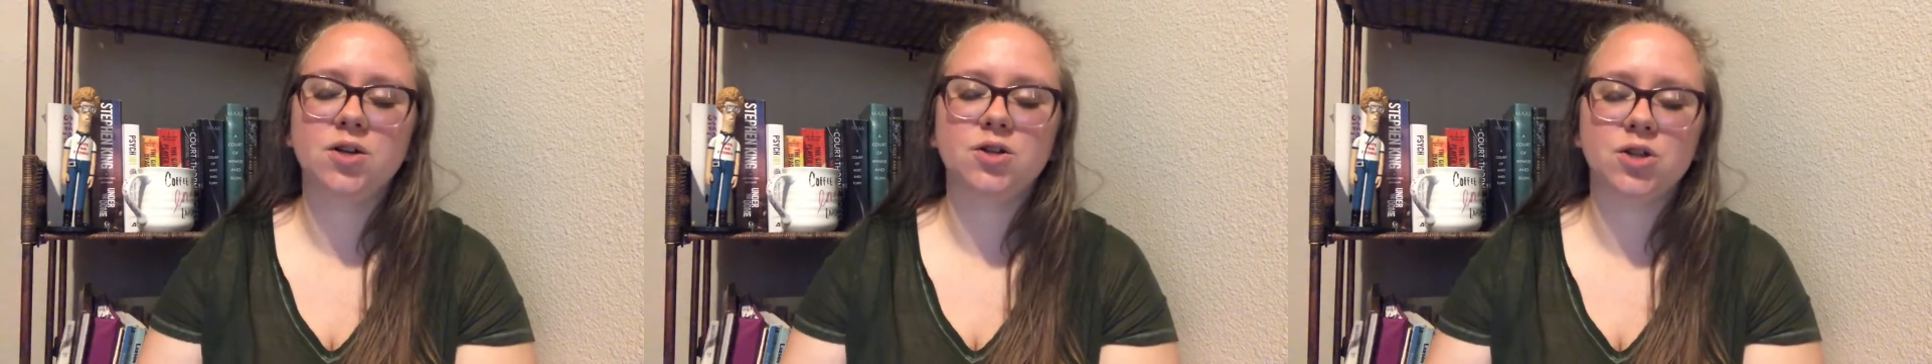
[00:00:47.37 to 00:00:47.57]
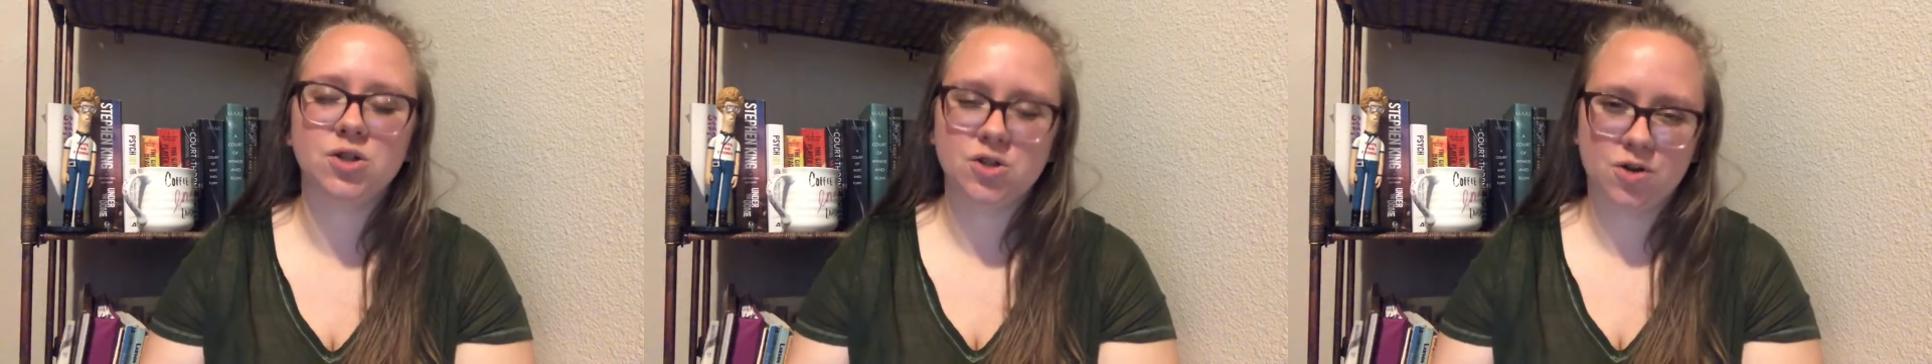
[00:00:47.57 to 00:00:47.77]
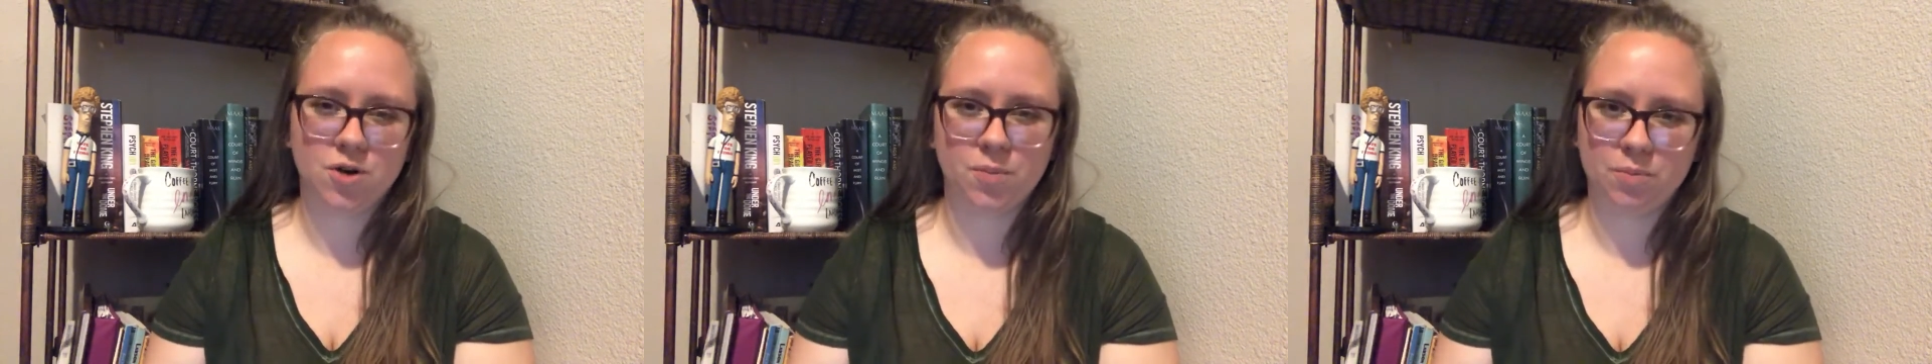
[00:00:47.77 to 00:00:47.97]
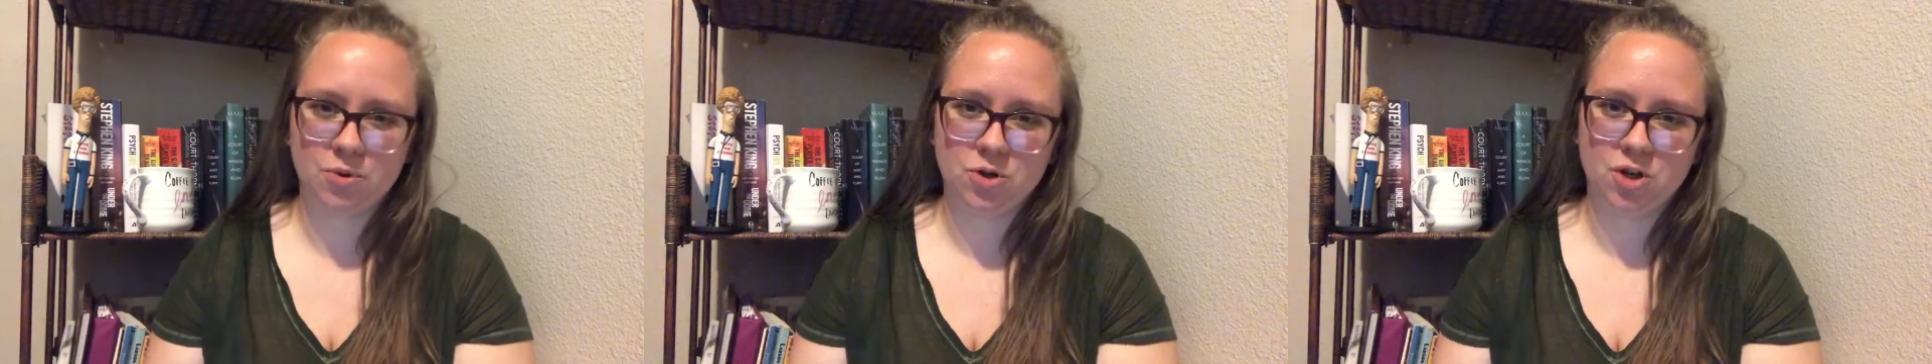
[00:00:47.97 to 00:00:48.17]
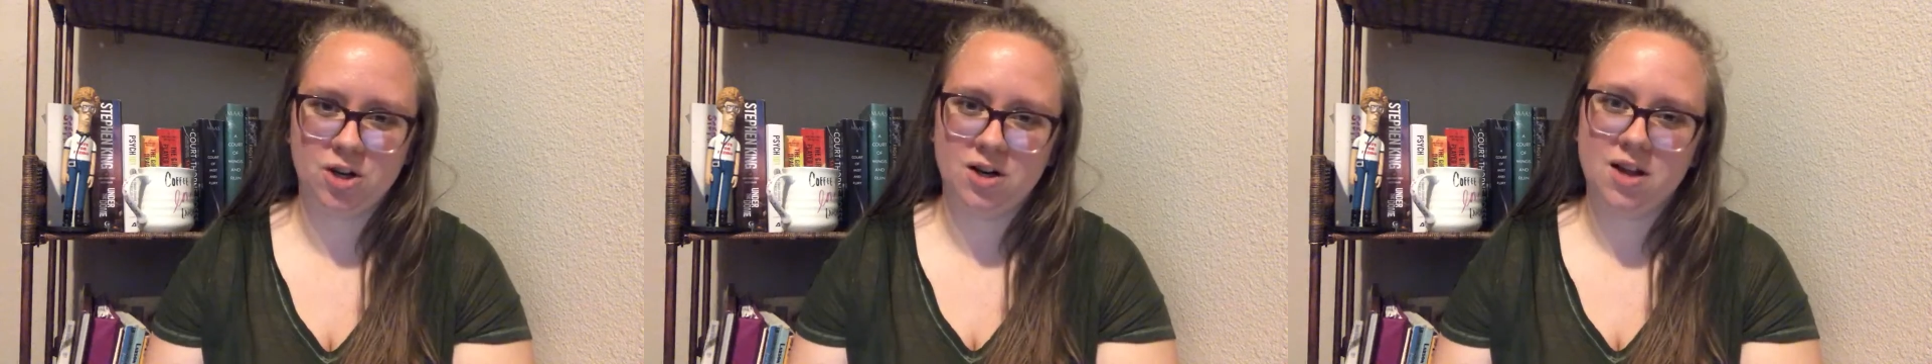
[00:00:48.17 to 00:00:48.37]

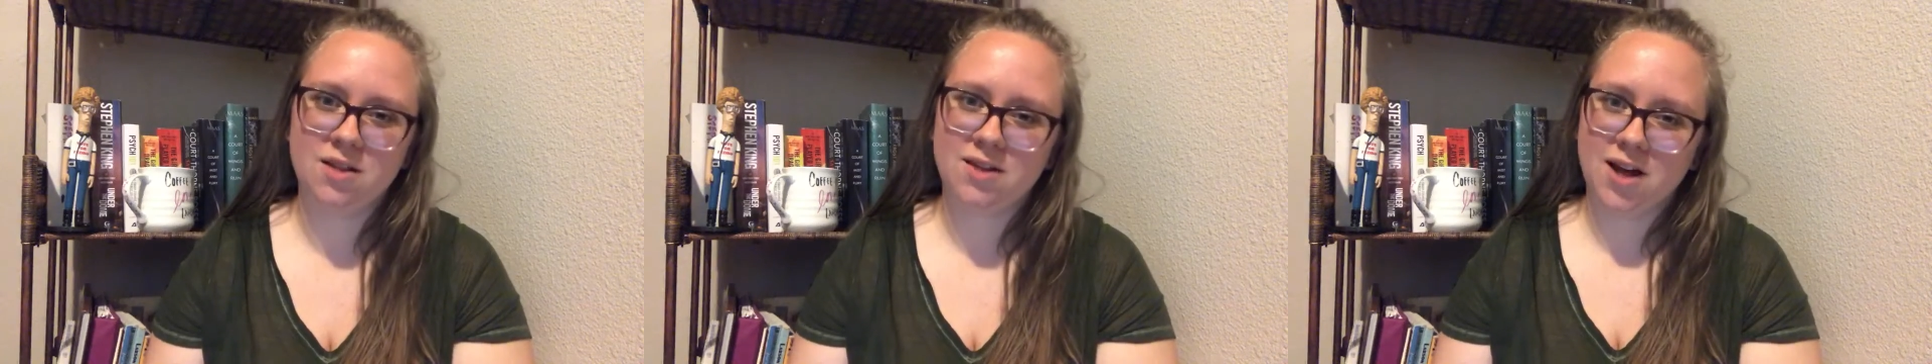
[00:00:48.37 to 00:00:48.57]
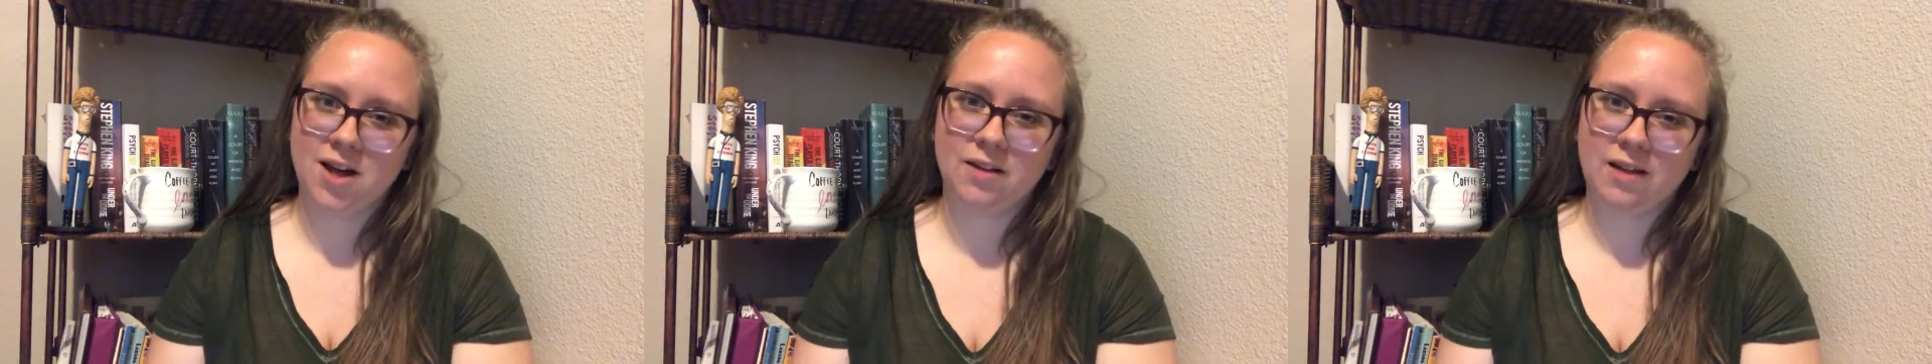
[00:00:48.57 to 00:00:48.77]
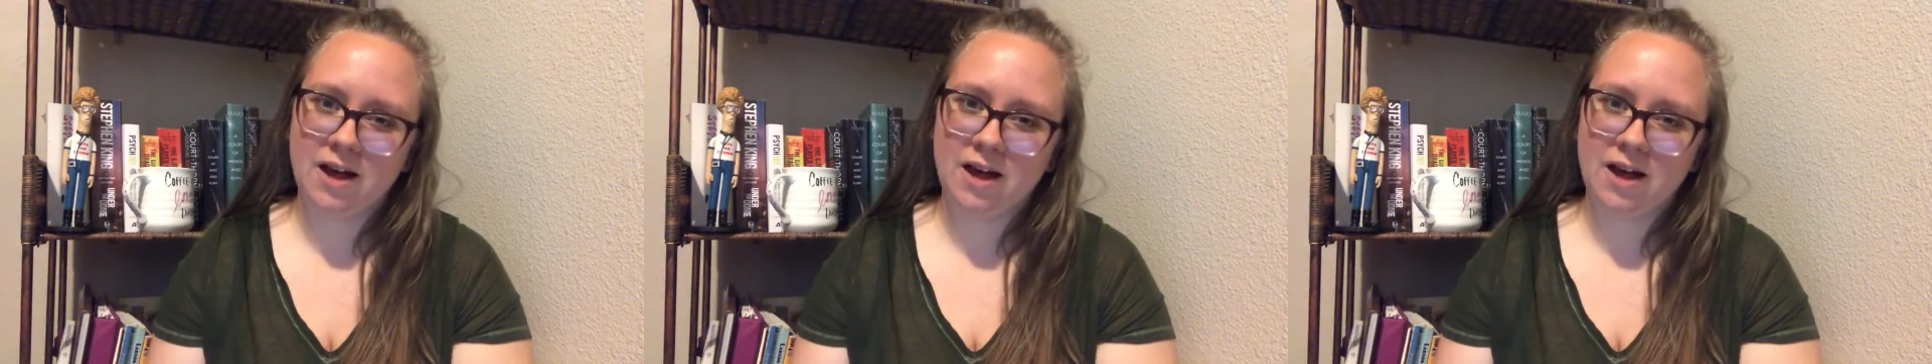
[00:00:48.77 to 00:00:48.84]
description that